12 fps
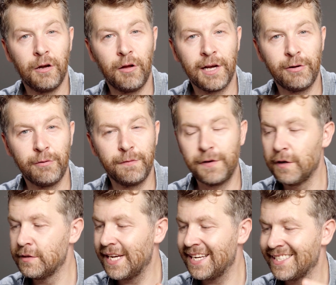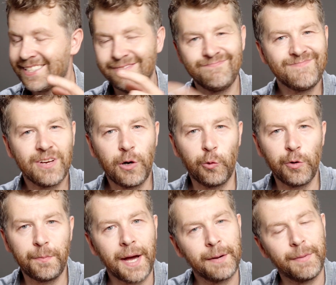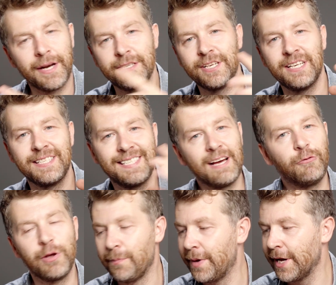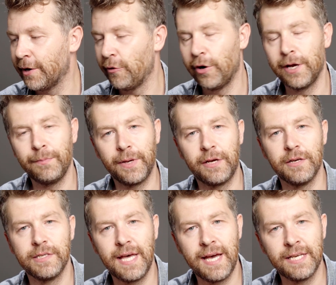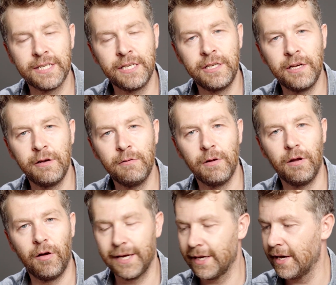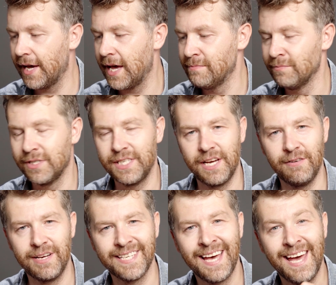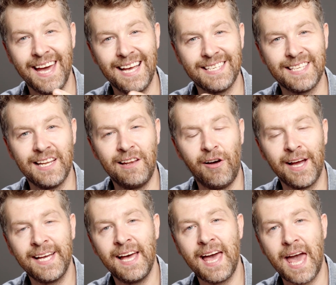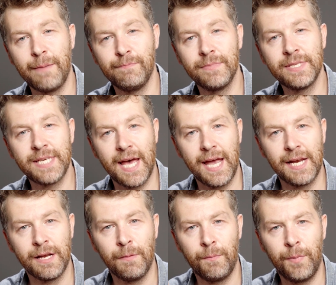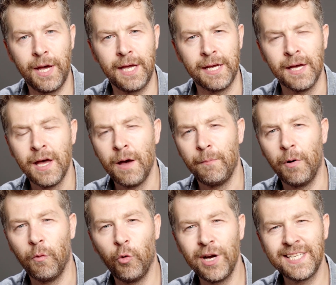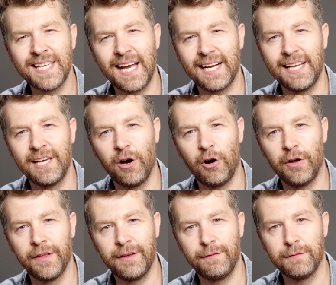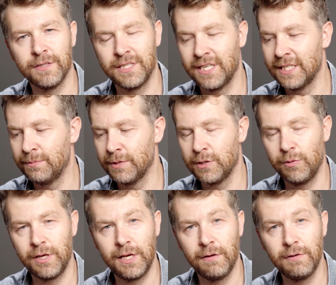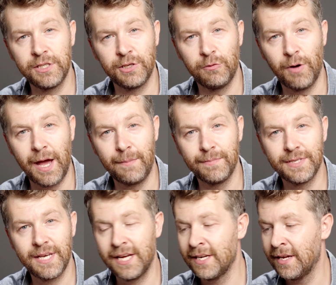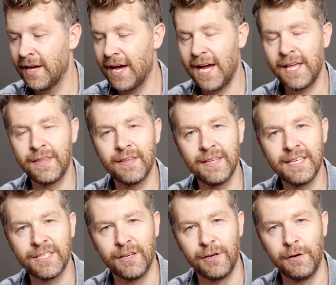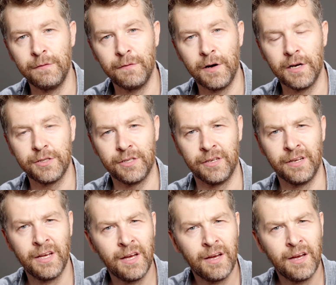Leica enthusiasts, call the bank manager, sell all your Bitcoin, because there is a new Leica M series. It's the Leica M10-P. But what exactly are the differences between the original M10 and this new version?